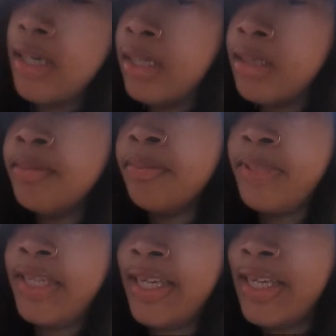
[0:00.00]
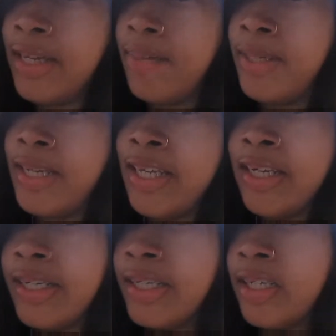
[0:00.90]
Um, but yeah, I've been
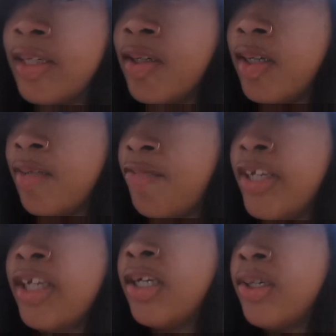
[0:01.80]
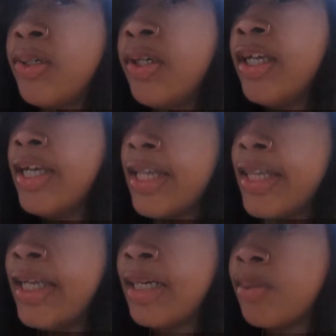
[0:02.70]
editing a video
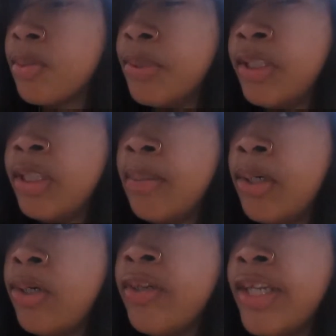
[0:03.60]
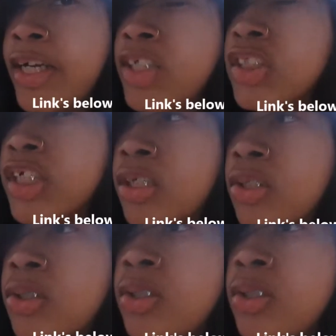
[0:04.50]
that I'm gonna put up on their channel.